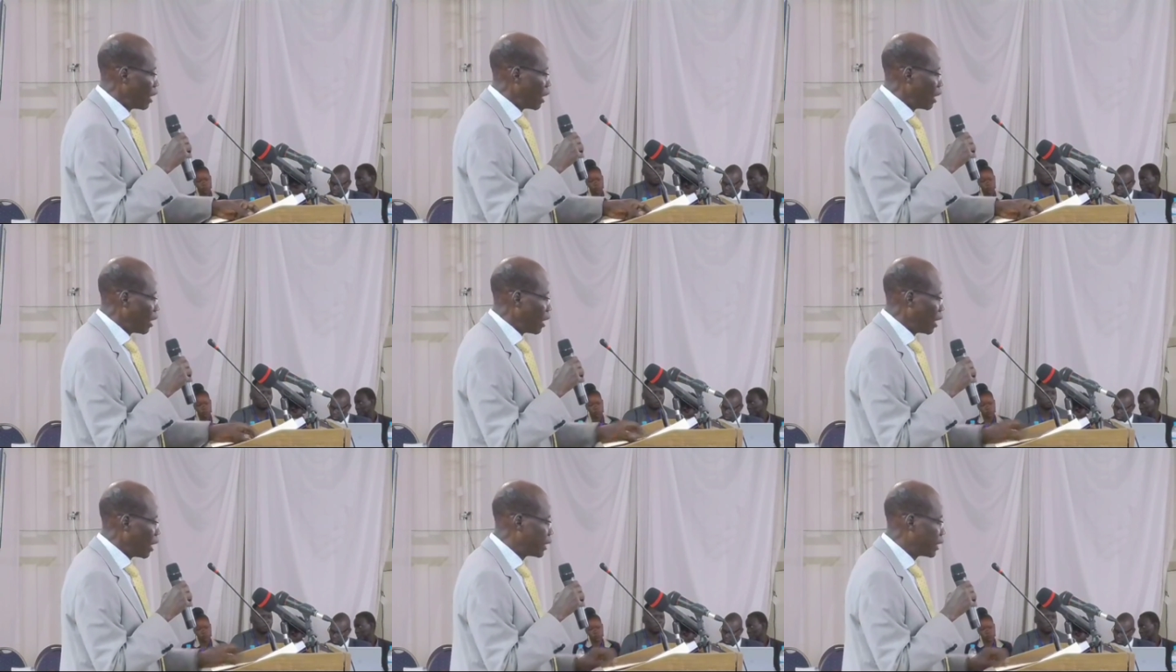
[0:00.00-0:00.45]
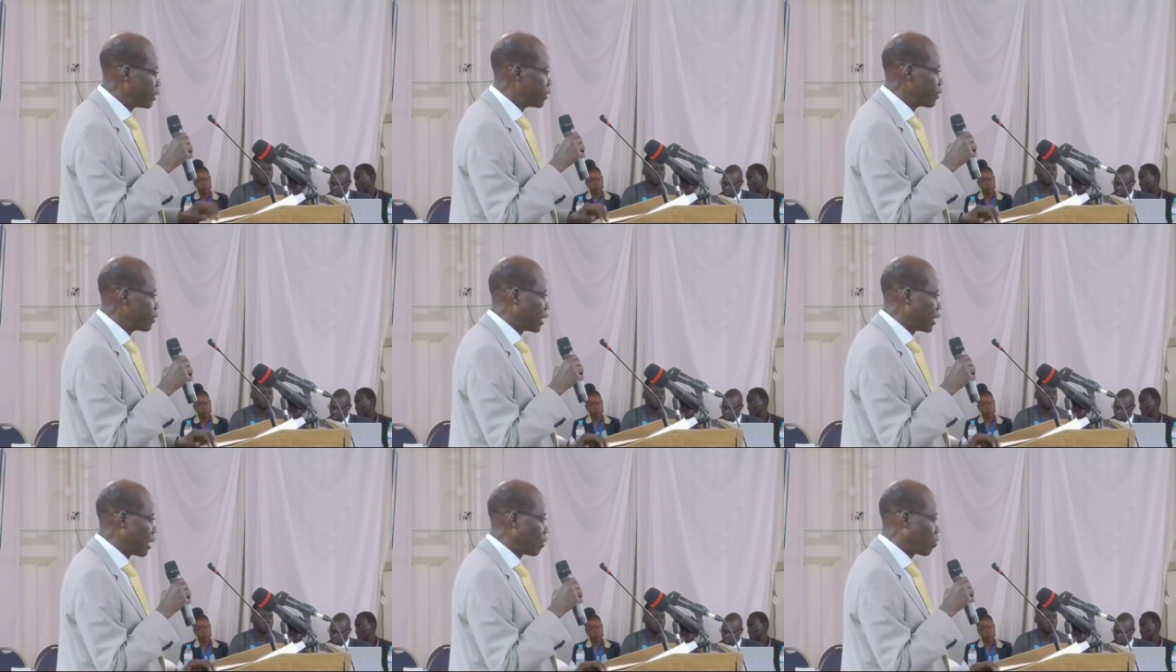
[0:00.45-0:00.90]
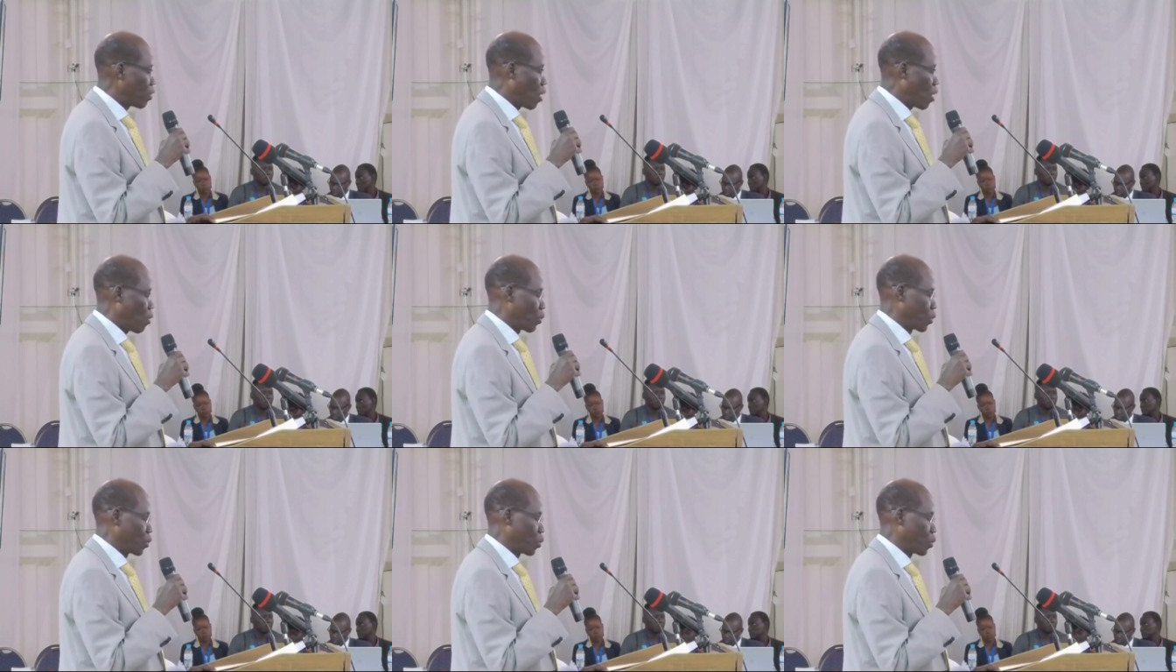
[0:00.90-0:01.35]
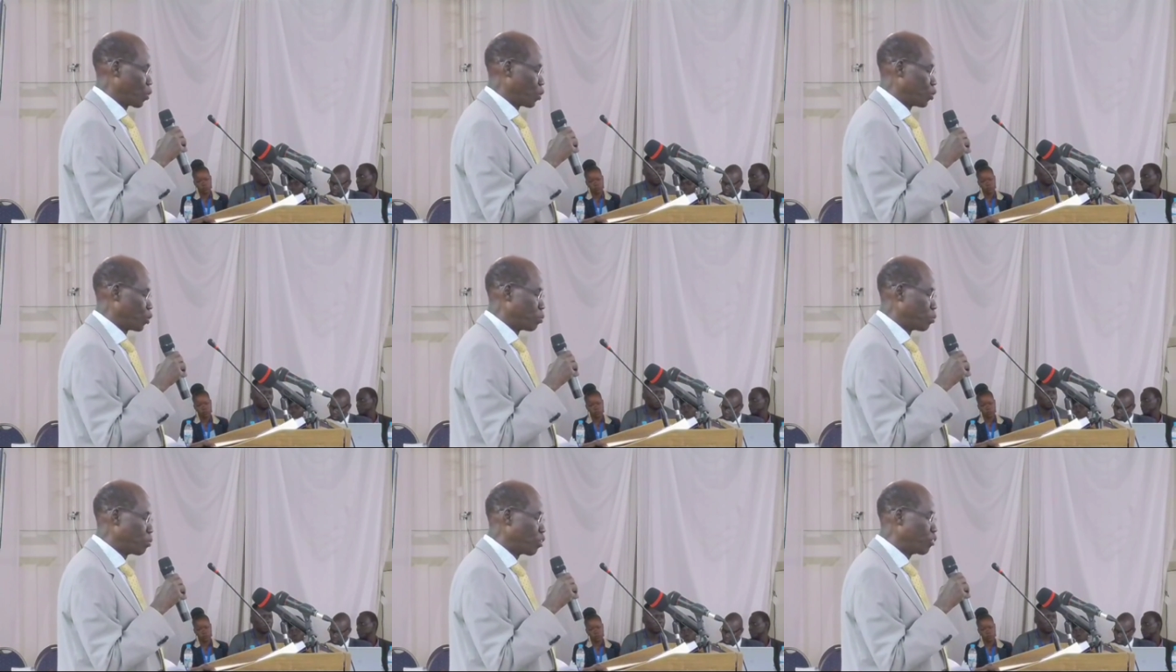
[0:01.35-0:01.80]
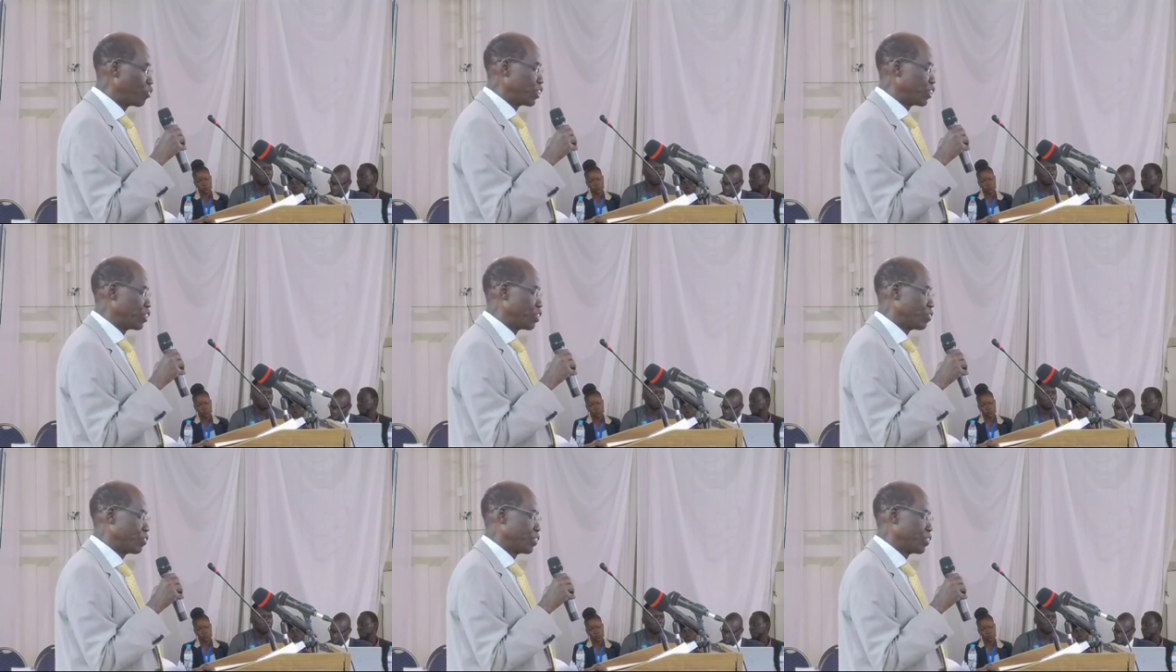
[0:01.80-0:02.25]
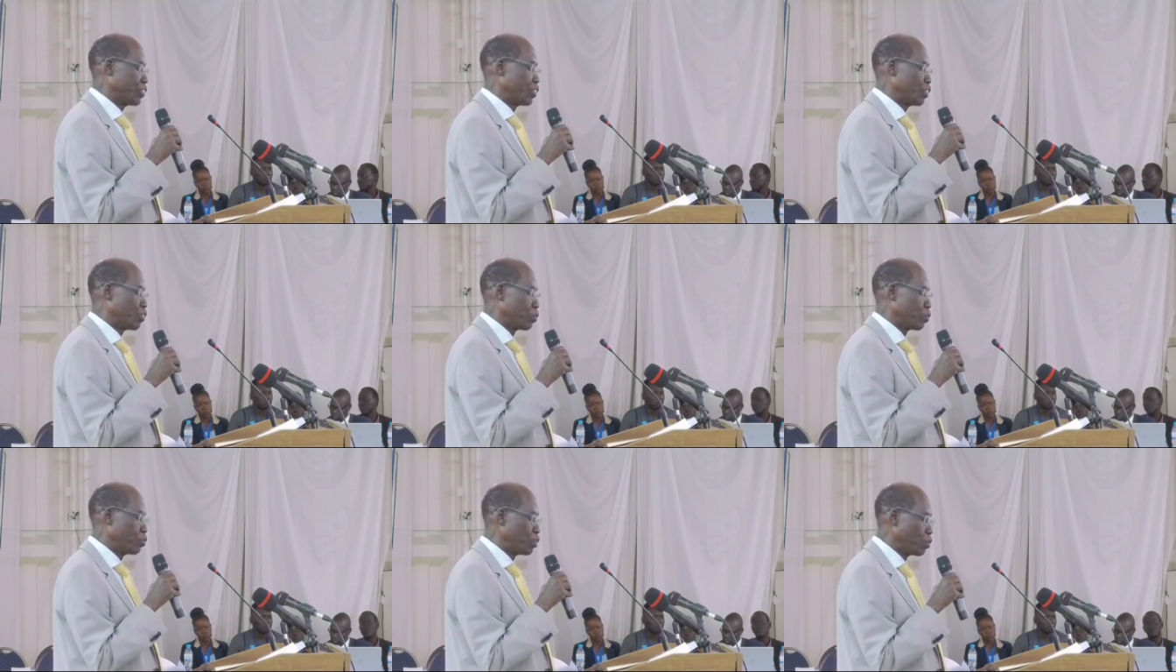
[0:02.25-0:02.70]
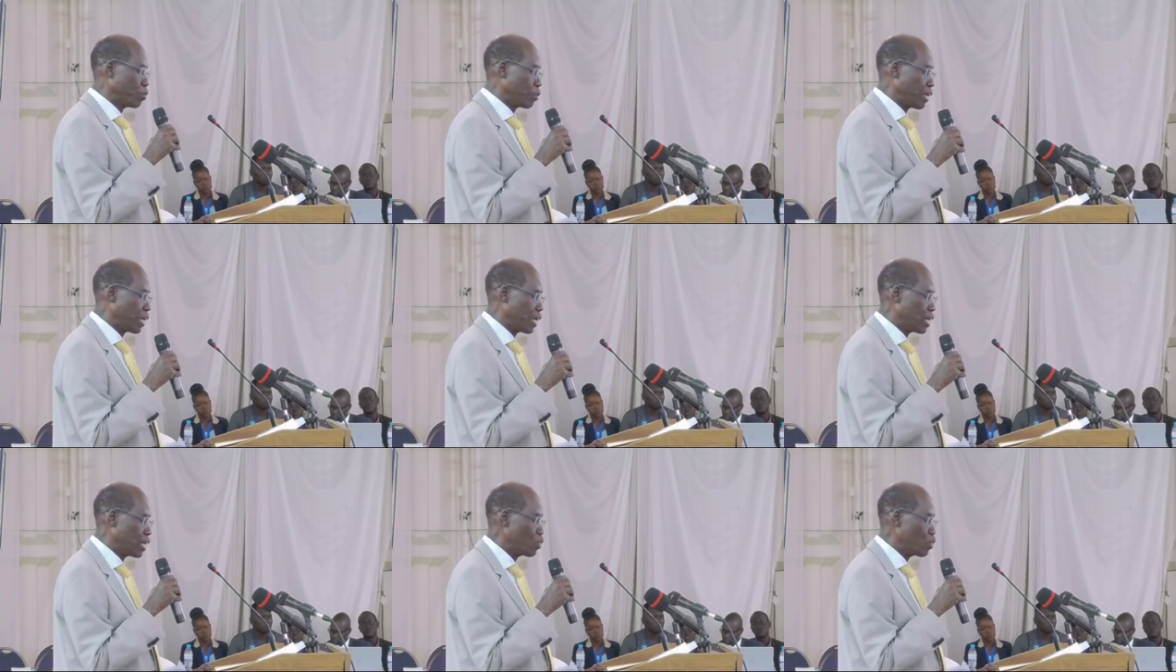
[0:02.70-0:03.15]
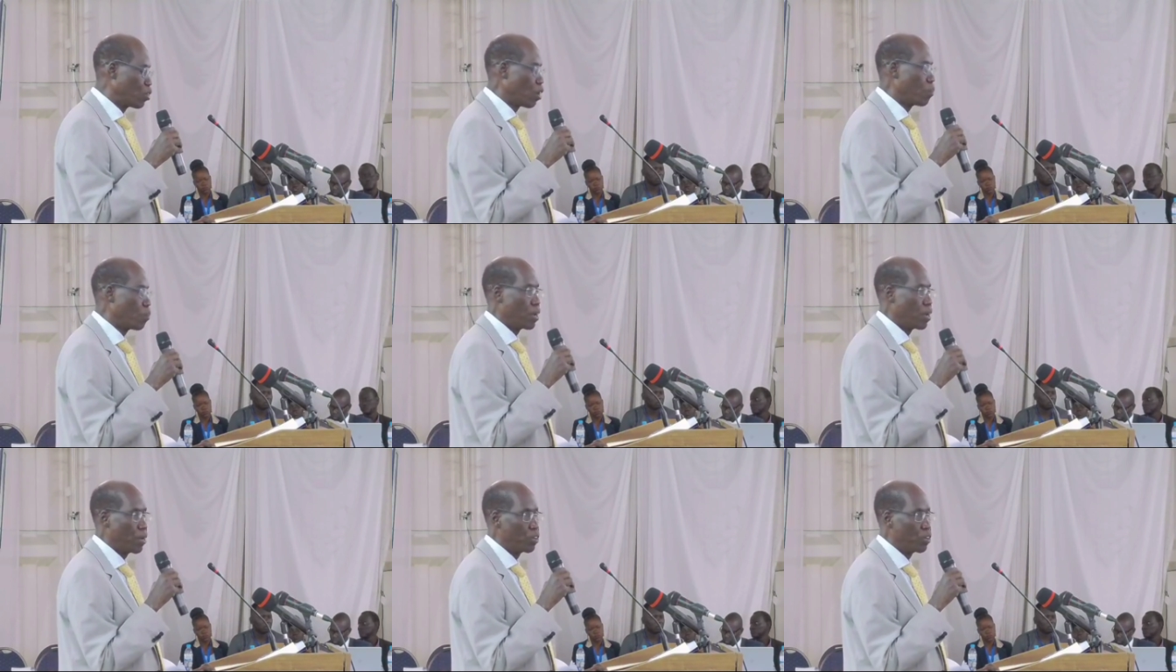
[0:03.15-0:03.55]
It is therefore our goal to move the University of Juba to,